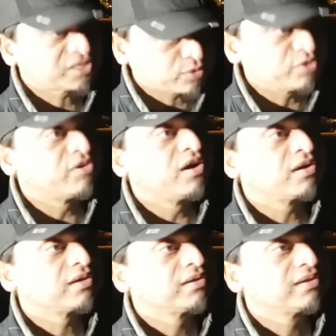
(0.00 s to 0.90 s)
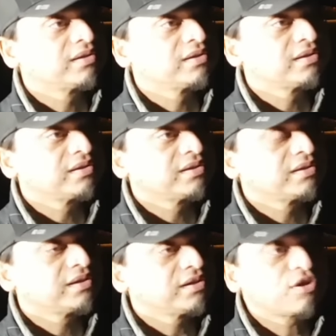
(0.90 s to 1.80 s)
that's where you're wrong. Sorry, by, no, no, by,
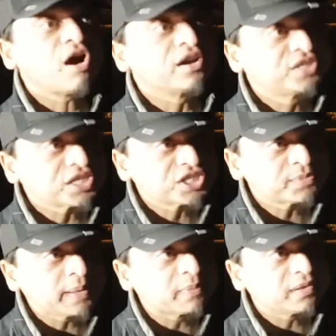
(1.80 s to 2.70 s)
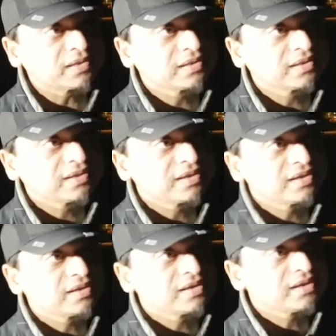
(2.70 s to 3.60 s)
sorry, not you. God judges people. Yeah, that's what I'm saying. By
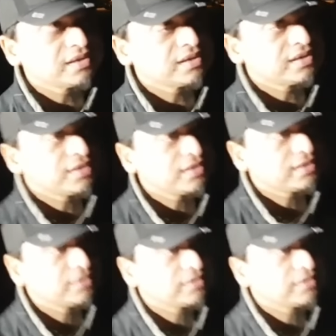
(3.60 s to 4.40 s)
by God judging those